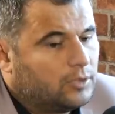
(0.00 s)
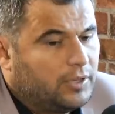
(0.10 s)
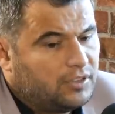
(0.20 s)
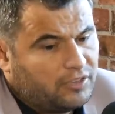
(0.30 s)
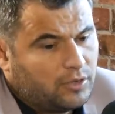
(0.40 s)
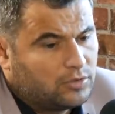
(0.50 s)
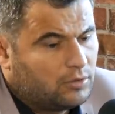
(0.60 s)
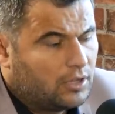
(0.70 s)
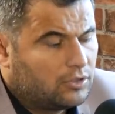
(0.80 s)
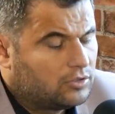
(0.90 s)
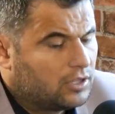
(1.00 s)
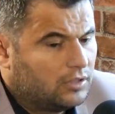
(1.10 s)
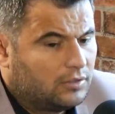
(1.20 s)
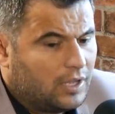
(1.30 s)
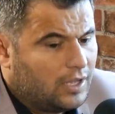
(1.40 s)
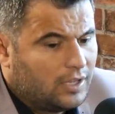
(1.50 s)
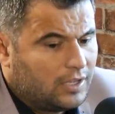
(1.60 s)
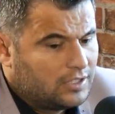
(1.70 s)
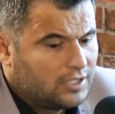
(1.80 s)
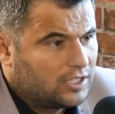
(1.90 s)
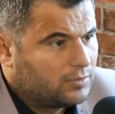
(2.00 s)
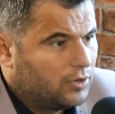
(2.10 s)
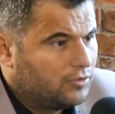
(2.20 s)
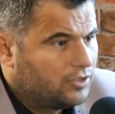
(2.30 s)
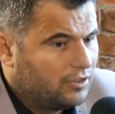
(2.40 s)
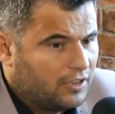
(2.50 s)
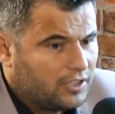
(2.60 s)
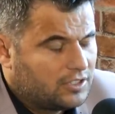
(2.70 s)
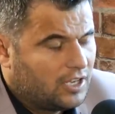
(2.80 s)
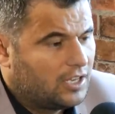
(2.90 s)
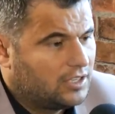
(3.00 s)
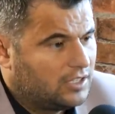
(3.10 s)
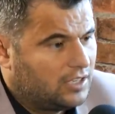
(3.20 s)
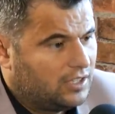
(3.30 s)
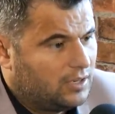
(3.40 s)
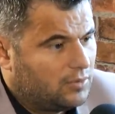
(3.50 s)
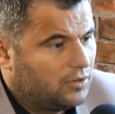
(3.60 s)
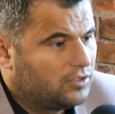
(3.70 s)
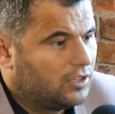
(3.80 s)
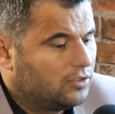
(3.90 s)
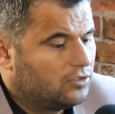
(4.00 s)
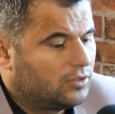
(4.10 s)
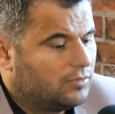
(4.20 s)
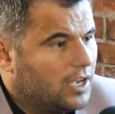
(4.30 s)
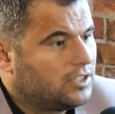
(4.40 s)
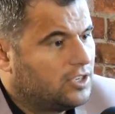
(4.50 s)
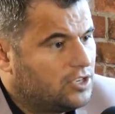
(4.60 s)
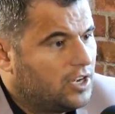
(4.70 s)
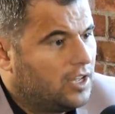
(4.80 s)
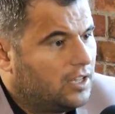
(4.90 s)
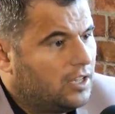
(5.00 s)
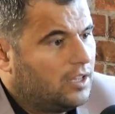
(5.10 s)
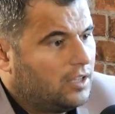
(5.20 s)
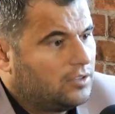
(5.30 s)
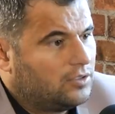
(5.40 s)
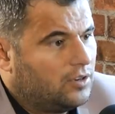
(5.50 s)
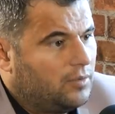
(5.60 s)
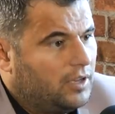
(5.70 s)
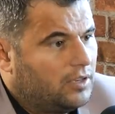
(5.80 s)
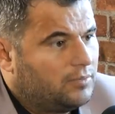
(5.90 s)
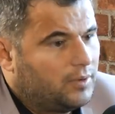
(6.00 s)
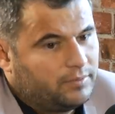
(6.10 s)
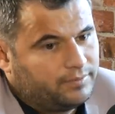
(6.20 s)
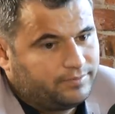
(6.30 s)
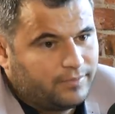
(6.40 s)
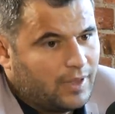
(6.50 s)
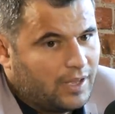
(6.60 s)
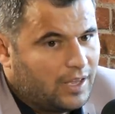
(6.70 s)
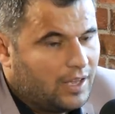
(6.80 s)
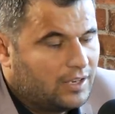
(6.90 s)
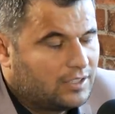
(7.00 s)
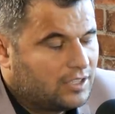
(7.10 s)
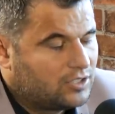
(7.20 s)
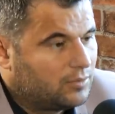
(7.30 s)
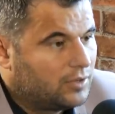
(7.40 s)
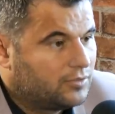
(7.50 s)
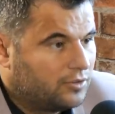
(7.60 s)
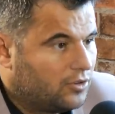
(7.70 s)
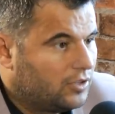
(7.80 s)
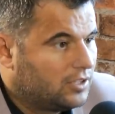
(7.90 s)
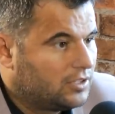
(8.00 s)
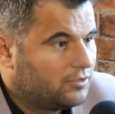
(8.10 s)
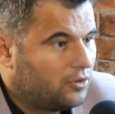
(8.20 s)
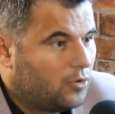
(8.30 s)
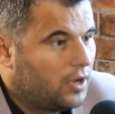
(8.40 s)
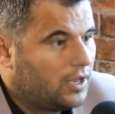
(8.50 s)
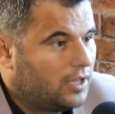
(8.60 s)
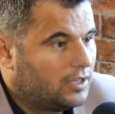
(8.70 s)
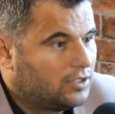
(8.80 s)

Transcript: There's paedophiles out there just getting 6 months deferred sentence, 18 months, and they're doing some nasty shit. Do you know what I mean? But again, the system is flawed. There's a fault in it.